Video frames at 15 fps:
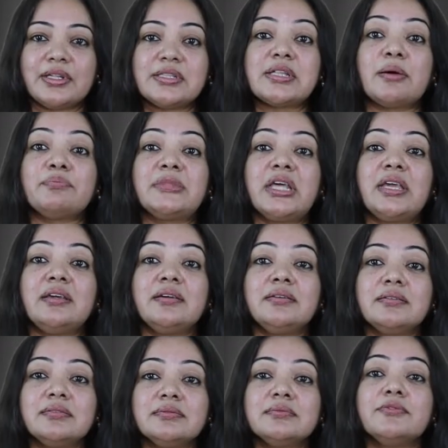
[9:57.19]
something
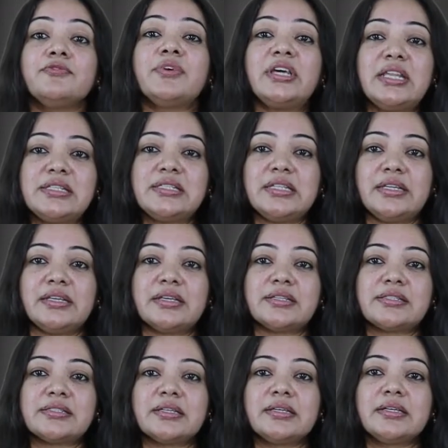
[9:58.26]
very
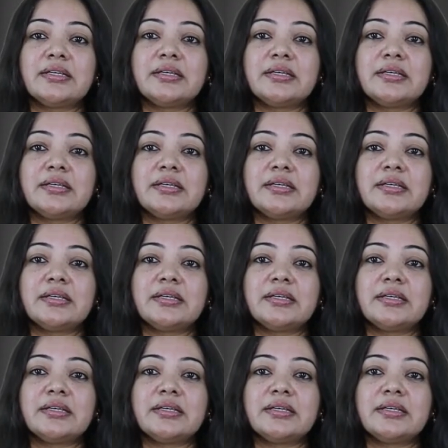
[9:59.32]
serious,